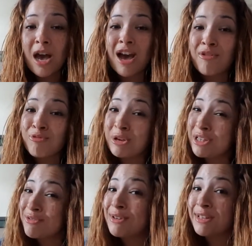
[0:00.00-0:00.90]
I
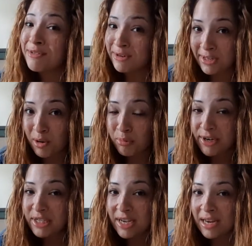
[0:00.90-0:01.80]
really, really, really
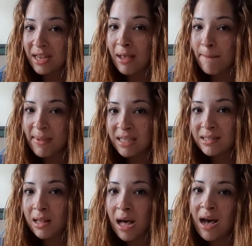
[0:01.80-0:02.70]
appreciate it. It means
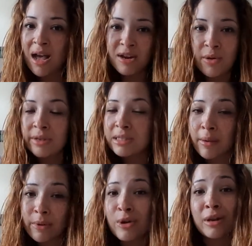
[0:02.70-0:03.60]
a lot. I know this
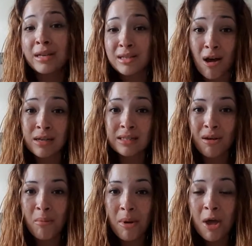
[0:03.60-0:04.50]
community is
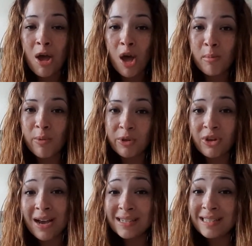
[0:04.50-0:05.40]
awesome, but when you
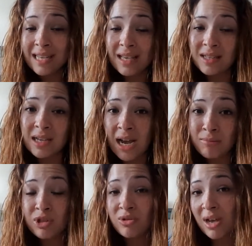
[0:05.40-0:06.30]
guys take the time
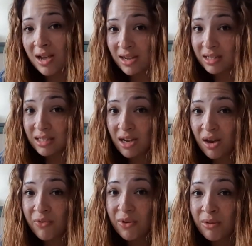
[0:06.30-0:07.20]
to do that kind of
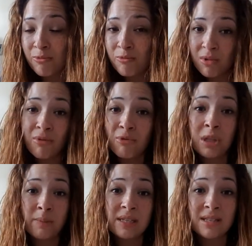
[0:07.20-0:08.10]
stuff, it it
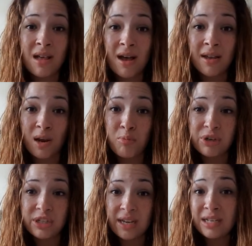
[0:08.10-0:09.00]
really means a lot, and I
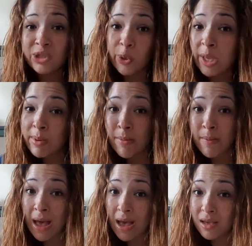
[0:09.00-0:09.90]
appreciate it. So keep coming
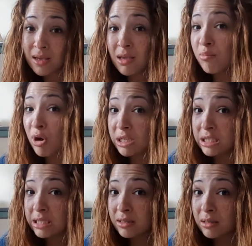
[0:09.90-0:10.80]
back, keep
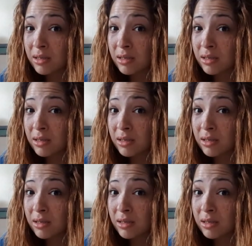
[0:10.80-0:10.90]
watching.